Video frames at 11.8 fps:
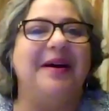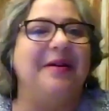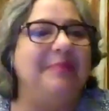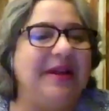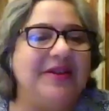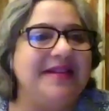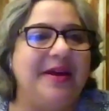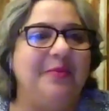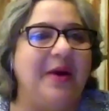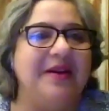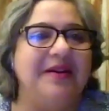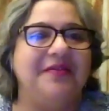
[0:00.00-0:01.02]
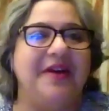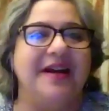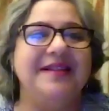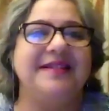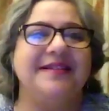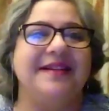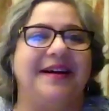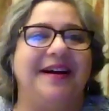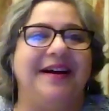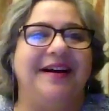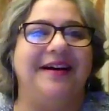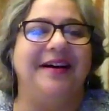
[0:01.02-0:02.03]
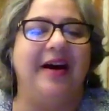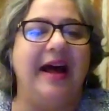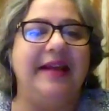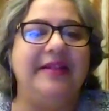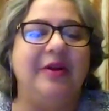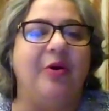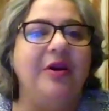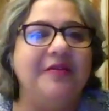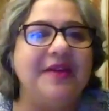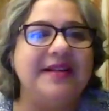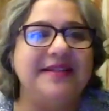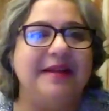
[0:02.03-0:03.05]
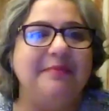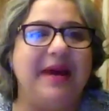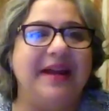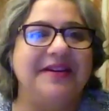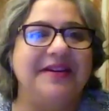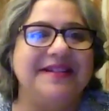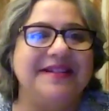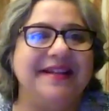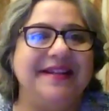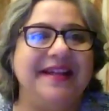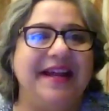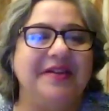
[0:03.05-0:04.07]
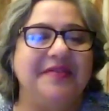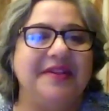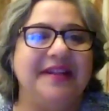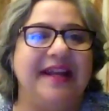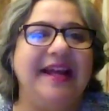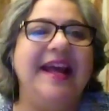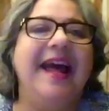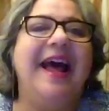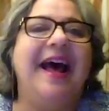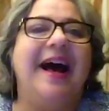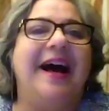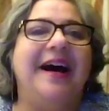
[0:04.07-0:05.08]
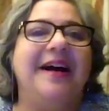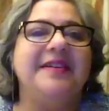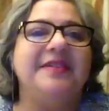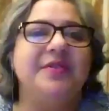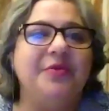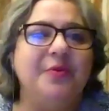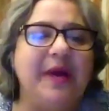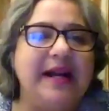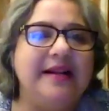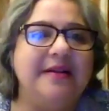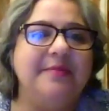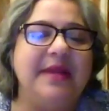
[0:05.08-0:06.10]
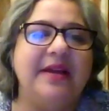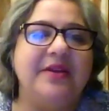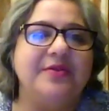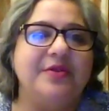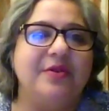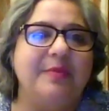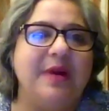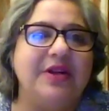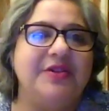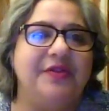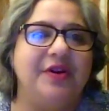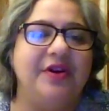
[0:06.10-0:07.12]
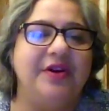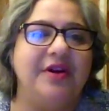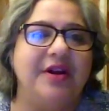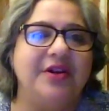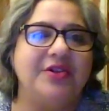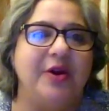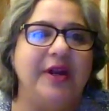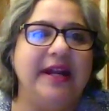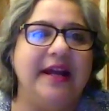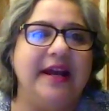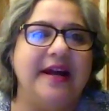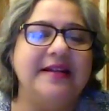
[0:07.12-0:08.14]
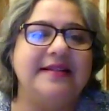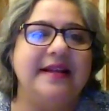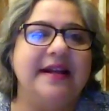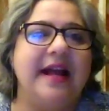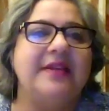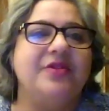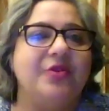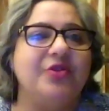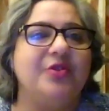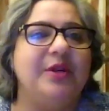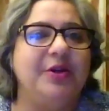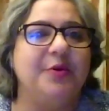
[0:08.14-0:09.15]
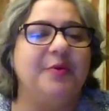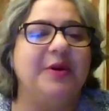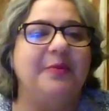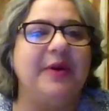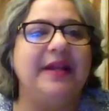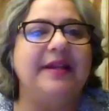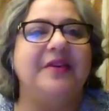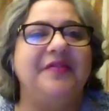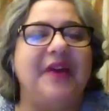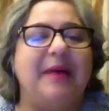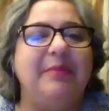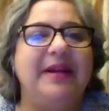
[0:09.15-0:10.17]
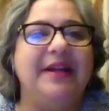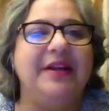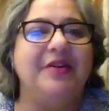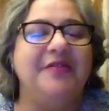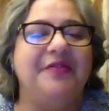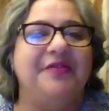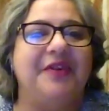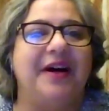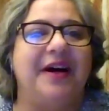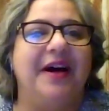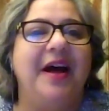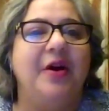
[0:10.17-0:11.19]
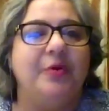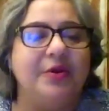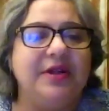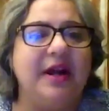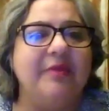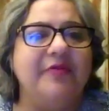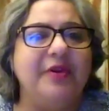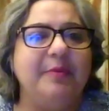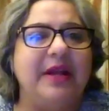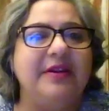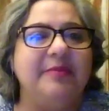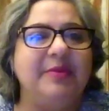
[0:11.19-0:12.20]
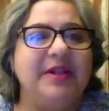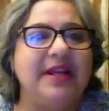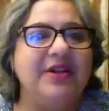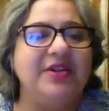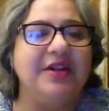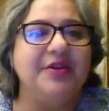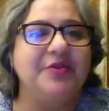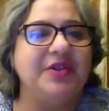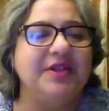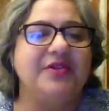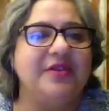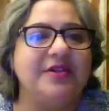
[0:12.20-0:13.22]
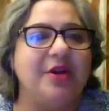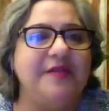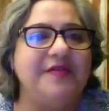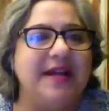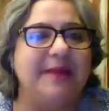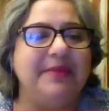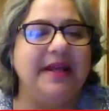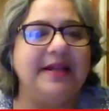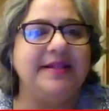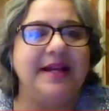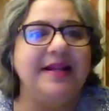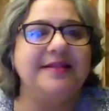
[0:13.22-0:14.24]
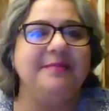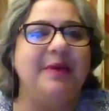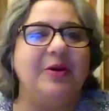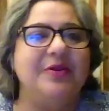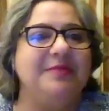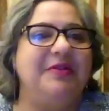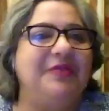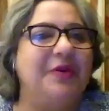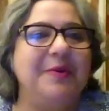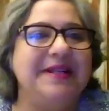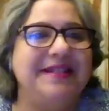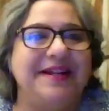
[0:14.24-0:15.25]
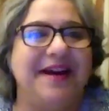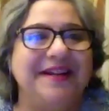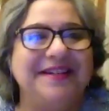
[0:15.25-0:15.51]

because they're one of us. I think all of us are migrants at the end of the day. Sonu, welcome. Thank you so much for joining us. And as usual, you were with a family of who'd come from Andhra Pradesh, and you just resolved something. Tell us about it before we start.